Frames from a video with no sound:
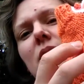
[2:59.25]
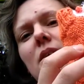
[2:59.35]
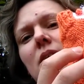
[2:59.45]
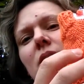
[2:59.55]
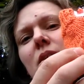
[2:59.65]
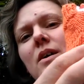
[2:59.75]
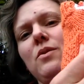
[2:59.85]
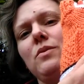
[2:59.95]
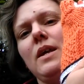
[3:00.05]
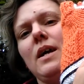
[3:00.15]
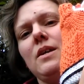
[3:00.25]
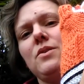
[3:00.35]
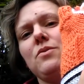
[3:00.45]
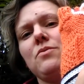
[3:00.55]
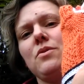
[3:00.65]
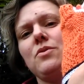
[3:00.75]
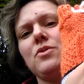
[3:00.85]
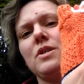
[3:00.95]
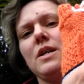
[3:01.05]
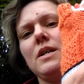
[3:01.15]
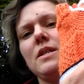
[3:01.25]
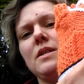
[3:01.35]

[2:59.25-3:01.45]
And I only had to crochet